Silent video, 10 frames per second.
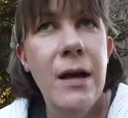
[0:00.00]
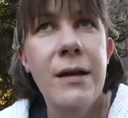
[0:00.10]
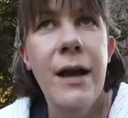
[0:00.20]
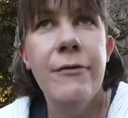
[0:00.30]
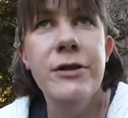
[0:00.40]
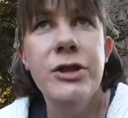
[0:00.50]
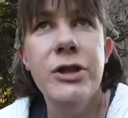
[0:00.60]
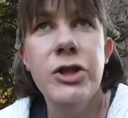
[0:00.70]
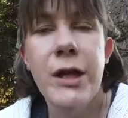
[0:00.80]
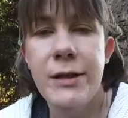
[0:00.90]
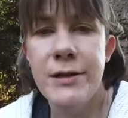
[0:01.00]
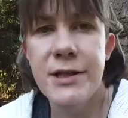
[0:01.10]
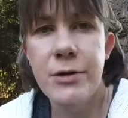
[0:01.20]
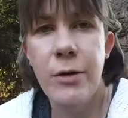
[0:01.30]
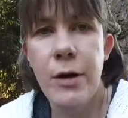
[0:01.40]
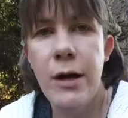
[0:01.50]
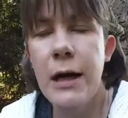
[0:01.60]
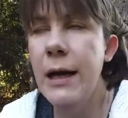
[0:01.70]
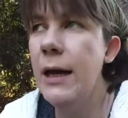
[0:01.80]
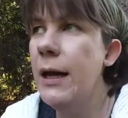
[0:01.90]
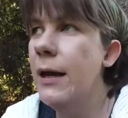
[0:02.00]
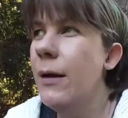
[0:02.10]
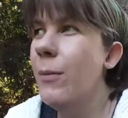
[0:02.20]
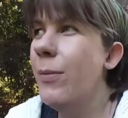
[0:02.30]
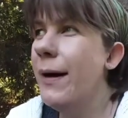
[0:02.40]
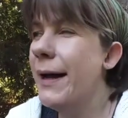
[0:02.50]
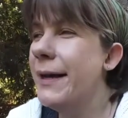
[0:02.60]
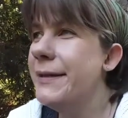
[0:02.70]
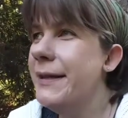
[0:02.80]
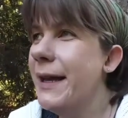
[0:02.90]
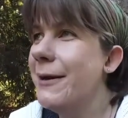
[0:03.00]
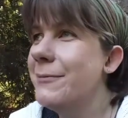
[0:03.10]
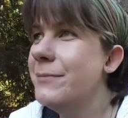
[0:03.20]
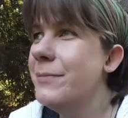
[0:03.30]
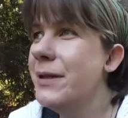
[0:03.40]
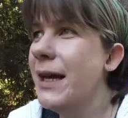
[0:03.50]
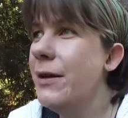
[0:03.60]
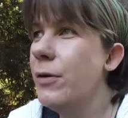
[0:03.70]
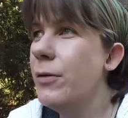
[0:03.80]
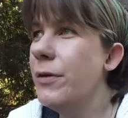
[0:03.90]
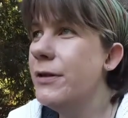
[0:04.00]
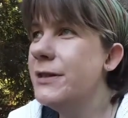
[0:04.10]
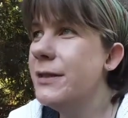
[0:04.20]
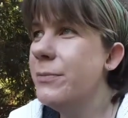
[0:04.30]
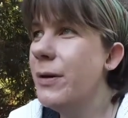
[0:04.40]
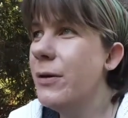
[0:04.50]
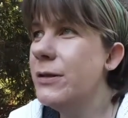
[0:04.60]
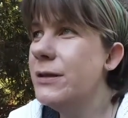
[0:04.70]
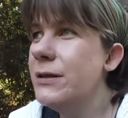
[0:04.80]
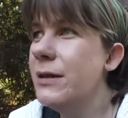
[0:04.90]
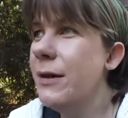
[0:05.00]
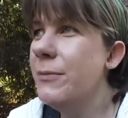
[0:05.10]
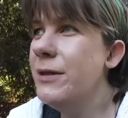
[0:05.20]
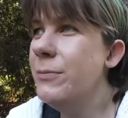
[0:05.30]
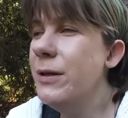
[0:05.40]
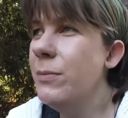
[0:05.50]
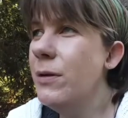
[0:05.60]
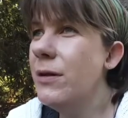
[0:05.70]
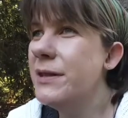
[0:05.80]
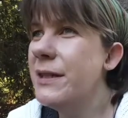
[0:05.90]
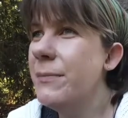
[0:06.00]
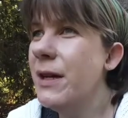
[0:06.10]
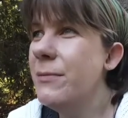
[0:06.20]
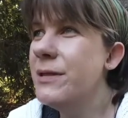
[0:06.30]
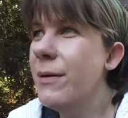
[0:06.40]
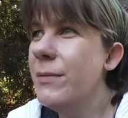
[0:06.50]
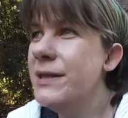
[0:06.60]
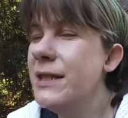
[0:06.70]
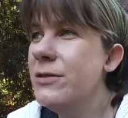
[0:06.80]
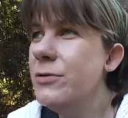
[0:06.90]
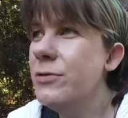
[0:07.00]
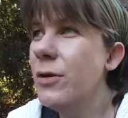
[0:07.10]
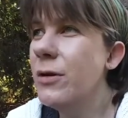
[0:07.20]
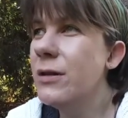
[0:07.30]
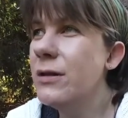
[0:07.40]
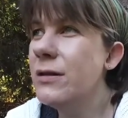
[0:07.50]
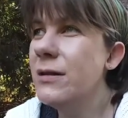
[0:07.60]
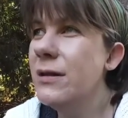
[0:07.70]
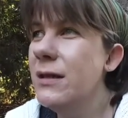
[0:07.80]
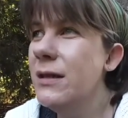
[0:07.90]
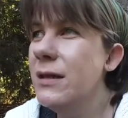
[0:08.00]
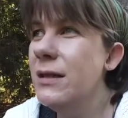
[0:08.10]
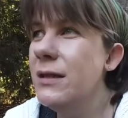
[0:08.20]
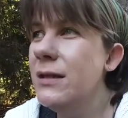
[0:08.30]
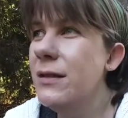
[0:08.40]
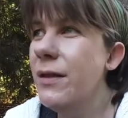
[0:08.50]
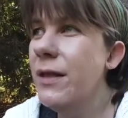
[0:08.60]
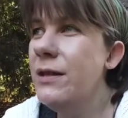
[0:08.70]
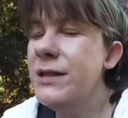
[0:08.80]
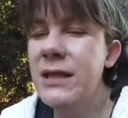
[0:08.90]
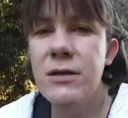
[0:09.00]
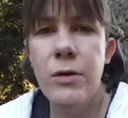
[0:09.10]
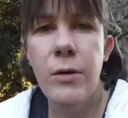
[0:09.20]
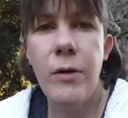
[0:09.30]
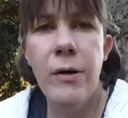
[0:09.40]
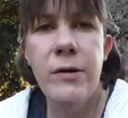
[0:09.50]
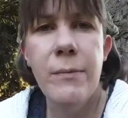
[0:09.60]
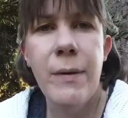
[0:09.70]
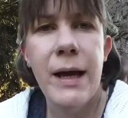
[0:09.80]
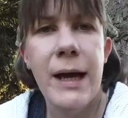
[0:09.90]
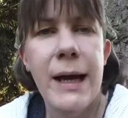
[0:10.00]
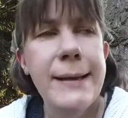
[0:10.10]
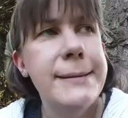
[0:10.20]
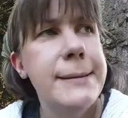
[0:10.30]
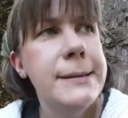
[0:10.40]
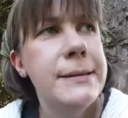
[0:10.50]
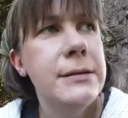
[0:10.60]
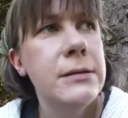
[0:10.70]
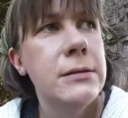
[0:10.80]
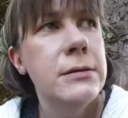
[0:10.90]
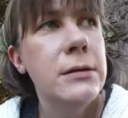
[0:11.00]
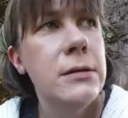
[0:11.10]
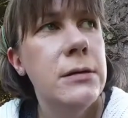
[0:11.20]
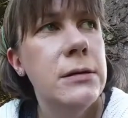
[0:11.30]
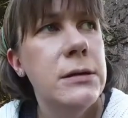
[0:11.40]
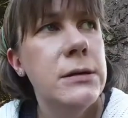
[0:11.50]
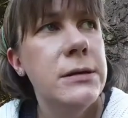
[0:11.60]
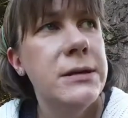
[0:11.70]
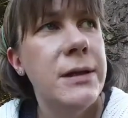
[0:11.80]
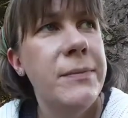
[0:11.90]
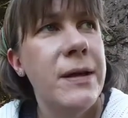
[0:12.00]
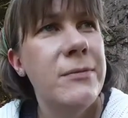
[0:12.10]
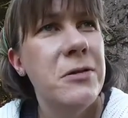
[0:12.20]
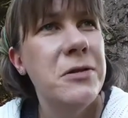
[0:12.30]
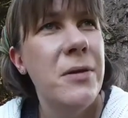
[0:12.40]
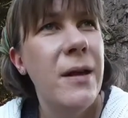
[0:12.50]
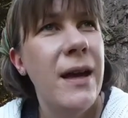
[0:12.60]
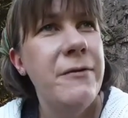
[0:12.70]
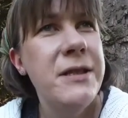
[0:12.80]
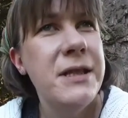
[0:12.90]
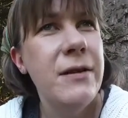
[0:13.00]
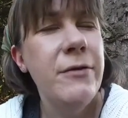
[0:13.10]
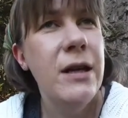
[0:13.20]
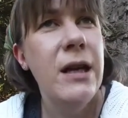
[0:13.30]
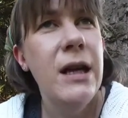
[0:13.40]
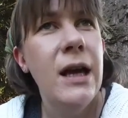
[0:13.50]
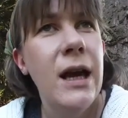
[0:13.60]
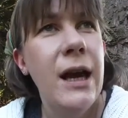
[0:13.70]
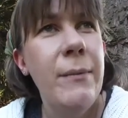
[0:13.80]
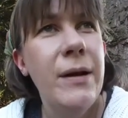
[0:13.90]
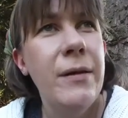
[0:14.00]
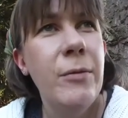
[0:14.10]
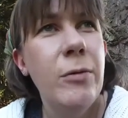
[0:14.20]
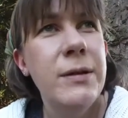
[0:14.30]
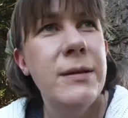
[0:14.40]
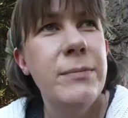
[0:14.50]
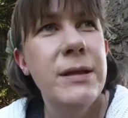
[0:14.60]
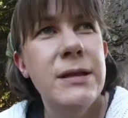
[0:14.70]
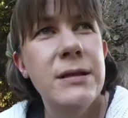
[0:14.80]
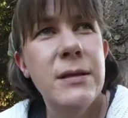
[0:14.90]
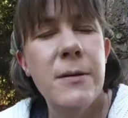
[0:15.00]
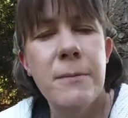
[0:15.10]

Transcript: and have a chit chat and so on. But yeah, but I know it's about empty people, and sometimes I'm missing to talk things that go around on my head. sometimes also the heavy stuff. I'm at the moment a bit